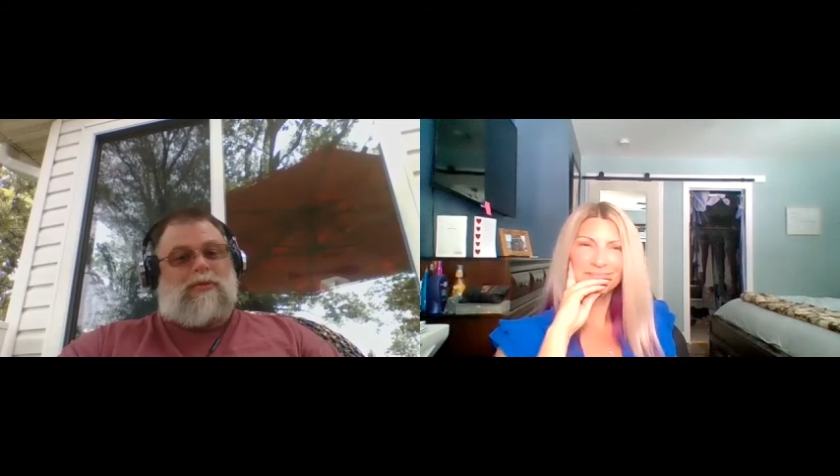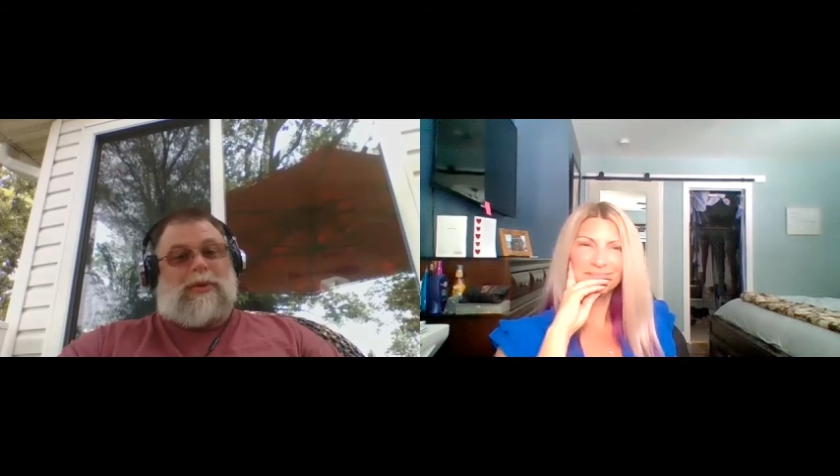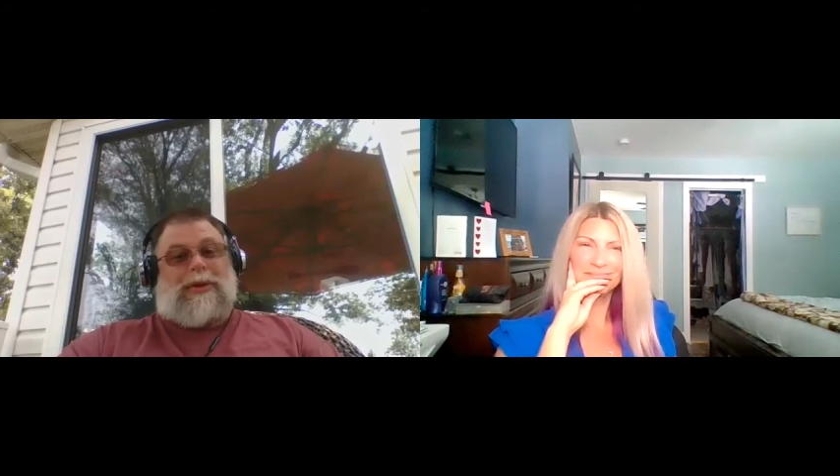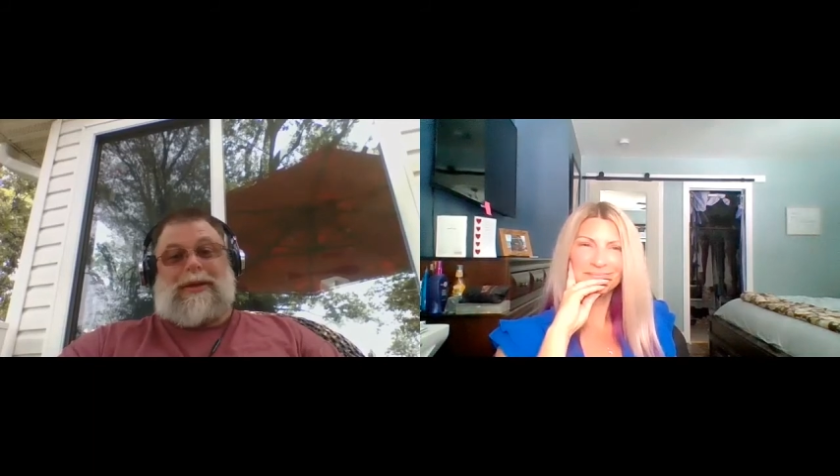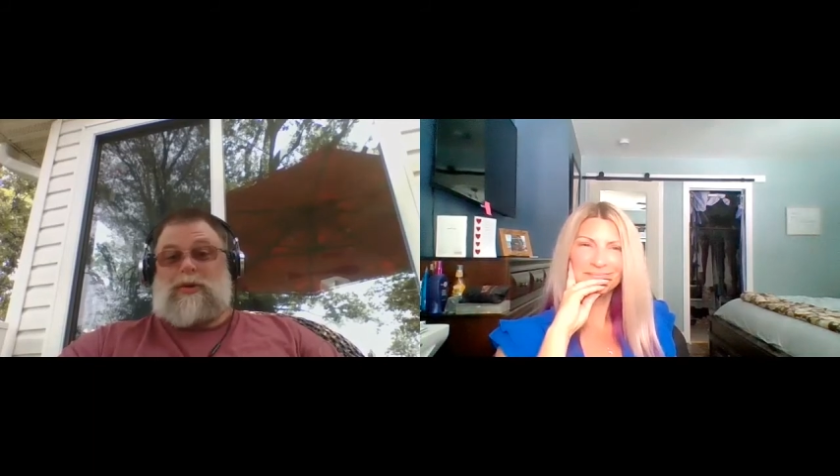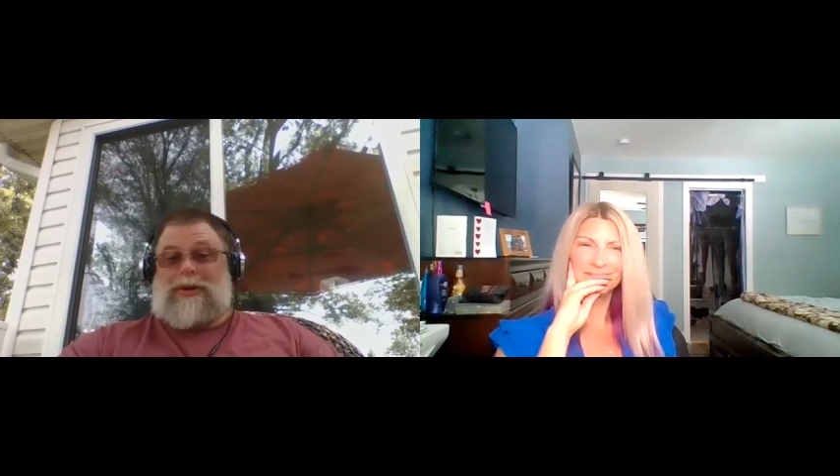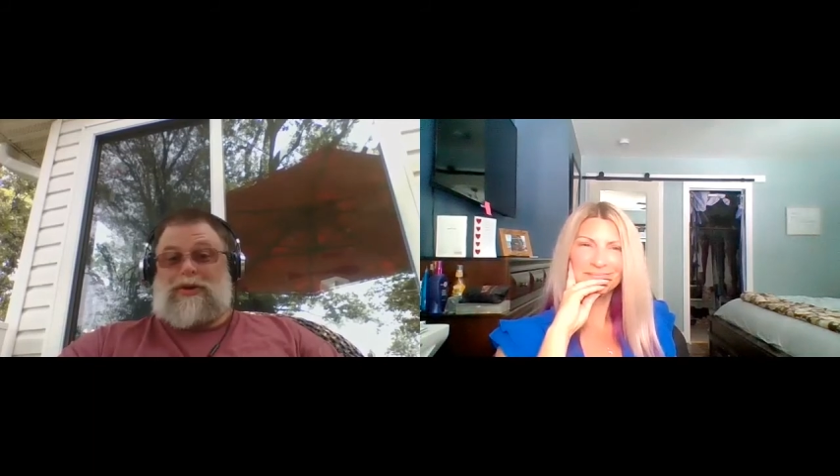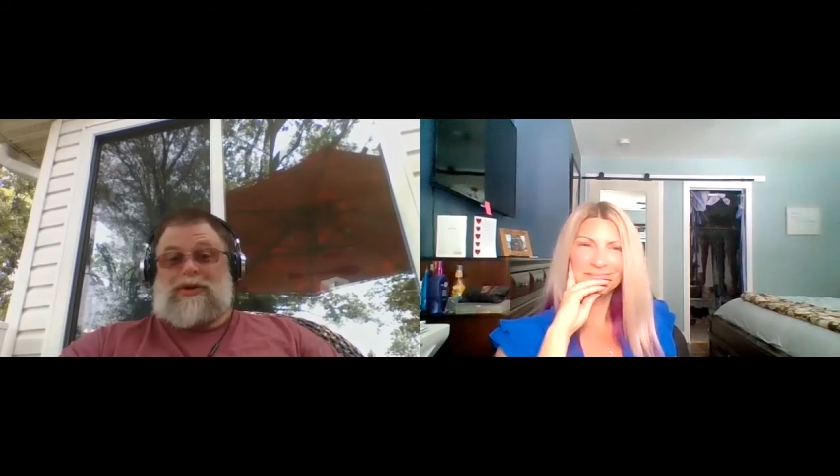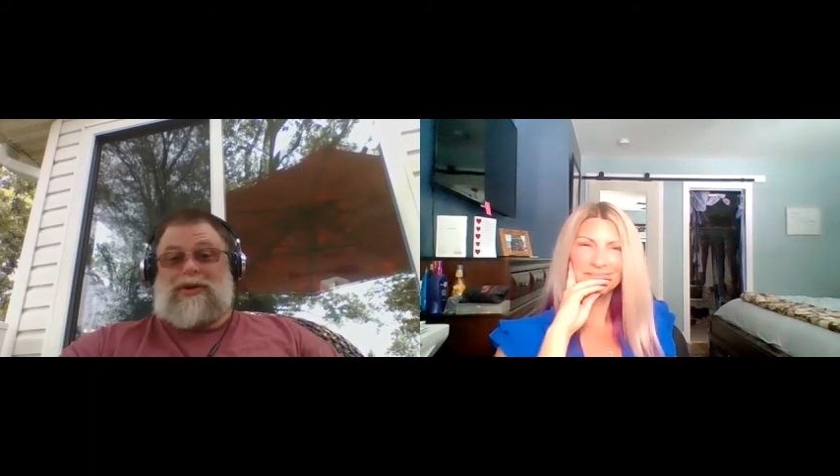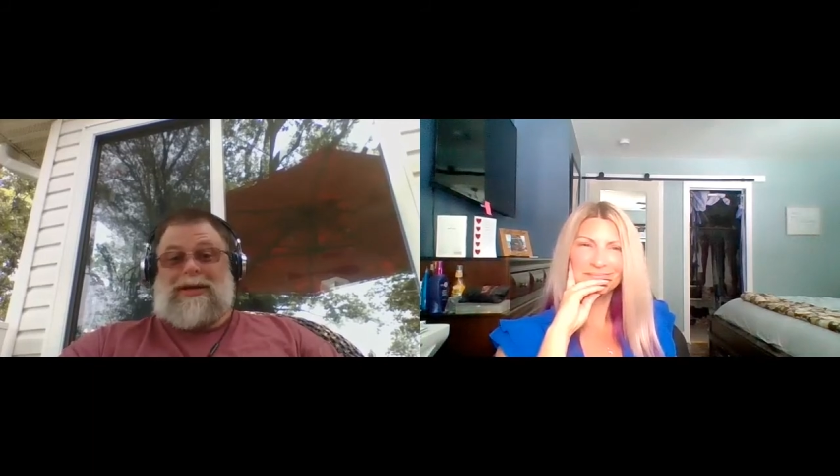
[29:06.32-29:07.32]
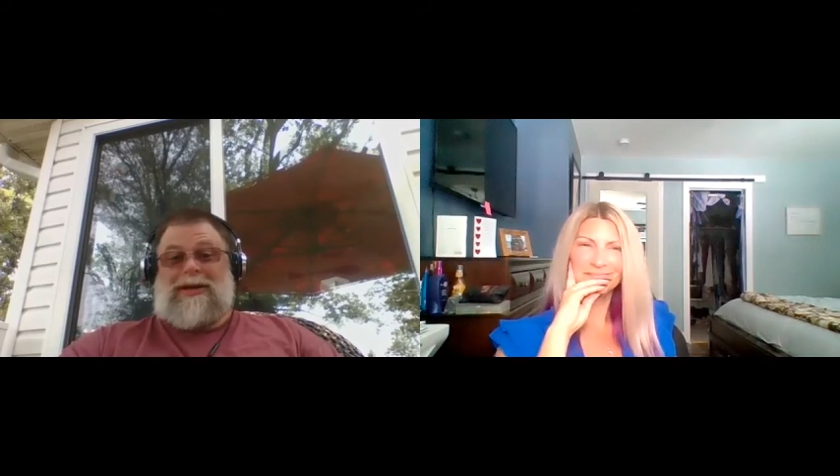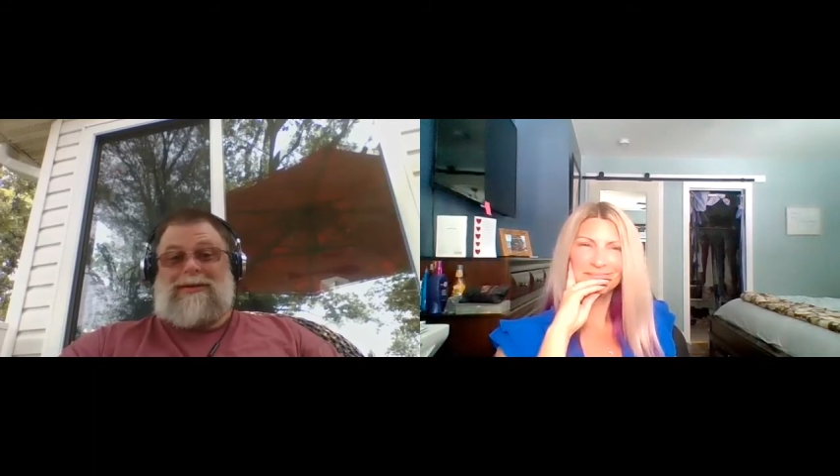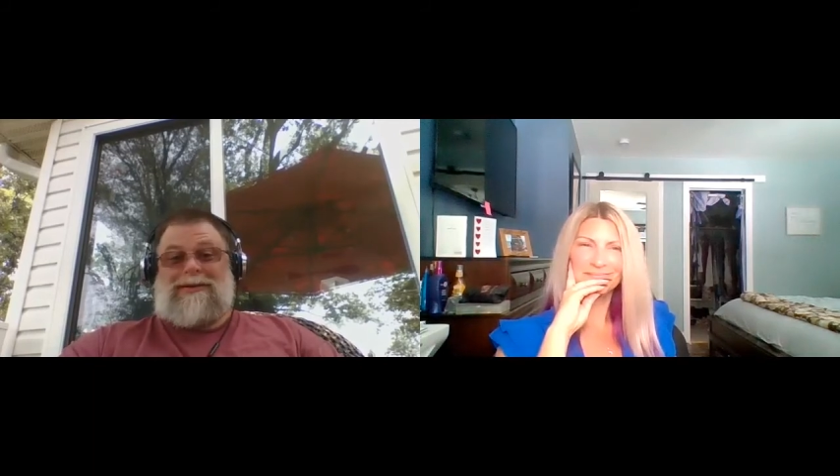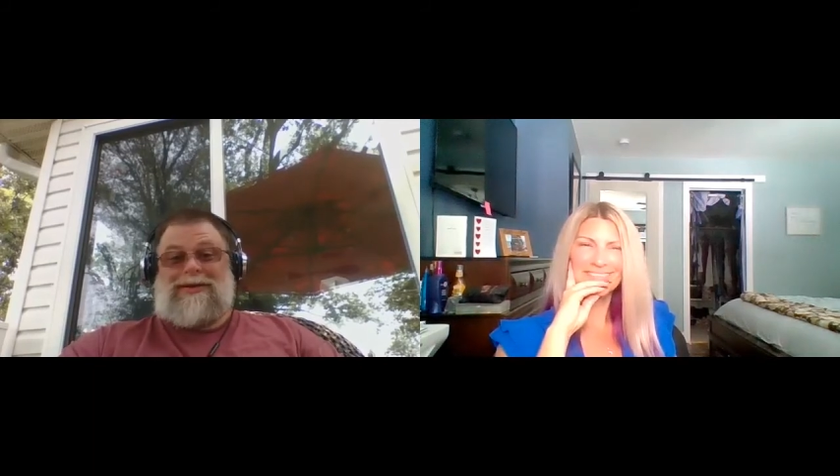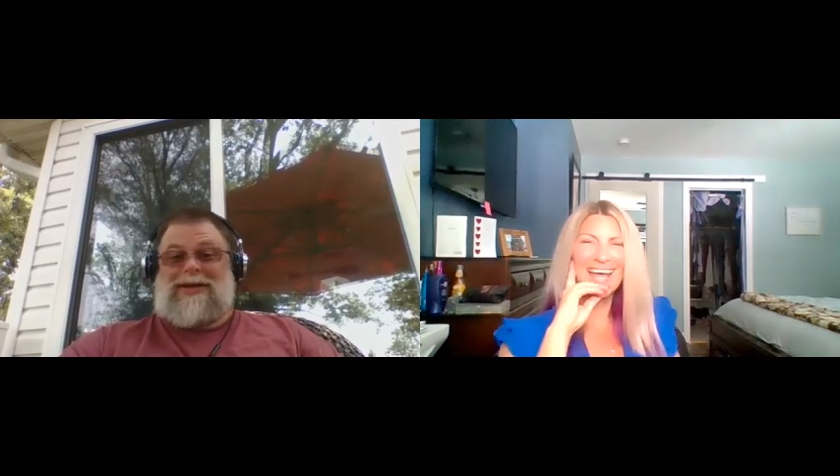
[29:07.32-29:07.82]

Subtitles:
Well, that's what I was just thinking.